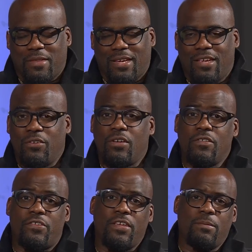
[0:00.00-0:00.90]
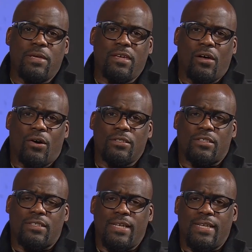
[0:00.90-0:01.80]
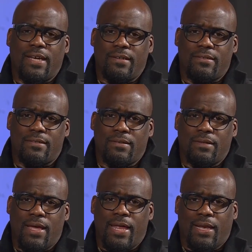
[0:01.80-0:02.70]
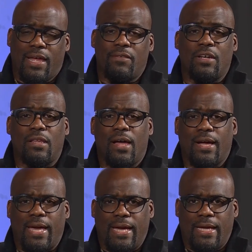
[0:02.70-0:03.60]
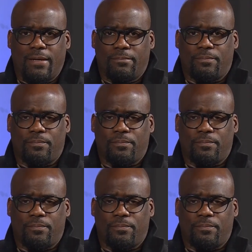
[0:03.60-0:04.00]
You can see me on Sundays at 11 o'clock a.m.